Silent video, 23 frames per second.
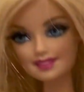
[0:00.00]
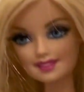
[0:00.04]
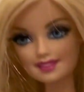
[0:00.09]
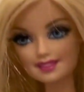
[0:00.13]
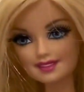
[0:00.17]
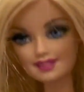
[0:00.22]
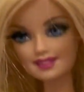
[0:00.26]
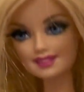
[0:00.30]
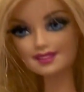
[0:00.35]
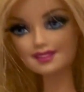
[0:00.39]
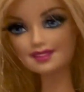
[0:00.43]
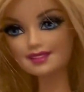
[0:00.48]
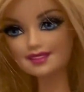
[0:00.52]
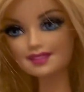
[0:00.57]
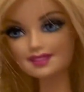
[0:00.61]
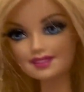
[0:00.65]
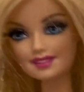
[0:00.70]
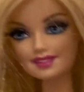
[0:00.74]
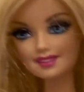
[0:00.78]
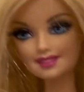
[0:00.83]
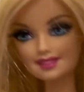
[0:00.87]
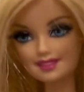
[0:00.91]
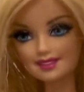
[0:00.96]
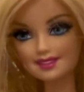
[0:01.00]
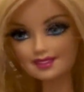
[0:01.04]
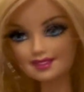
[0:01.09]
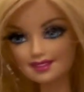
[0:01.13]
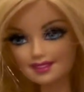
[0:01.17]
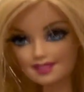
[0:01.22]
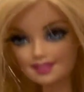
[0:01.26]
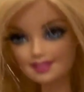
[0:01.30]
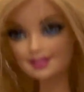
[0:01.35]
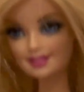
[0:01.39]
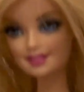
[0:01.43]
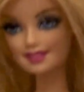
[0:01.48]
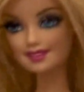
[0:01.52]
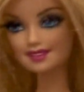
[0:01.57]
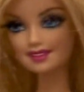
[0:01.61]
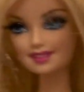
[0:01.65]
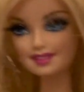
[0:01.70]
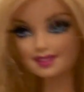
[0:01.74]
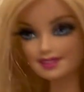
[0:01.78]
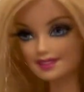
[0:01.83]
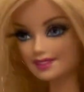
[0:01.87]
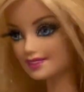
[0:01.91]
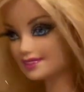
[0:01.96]
today is
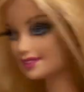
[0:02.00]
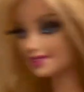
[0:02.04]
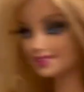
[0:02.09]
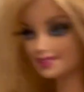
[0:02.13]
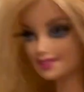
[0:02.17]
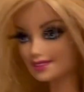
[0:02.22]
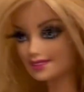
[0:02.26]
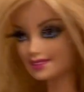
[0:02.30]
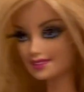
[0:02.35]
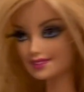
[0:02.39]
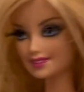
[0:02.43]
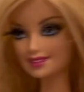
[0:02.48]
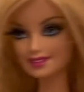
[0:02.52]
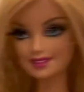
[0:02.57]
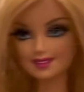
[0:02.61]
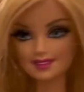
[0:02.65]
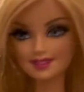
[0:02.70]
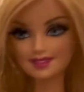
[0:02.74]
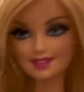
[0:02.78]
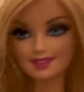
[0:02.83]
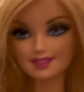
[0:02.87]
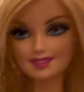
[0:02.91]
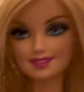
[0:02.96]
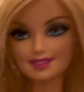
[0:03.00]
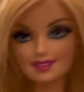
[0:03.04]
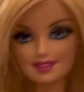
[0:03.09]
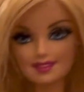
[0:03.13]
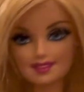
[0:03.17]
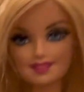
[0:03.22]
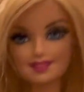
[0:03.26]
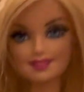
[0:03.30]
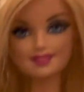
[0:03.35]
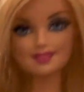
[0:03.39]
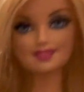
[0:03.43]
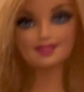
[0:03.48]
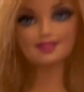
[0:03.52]
your test day. What? Oh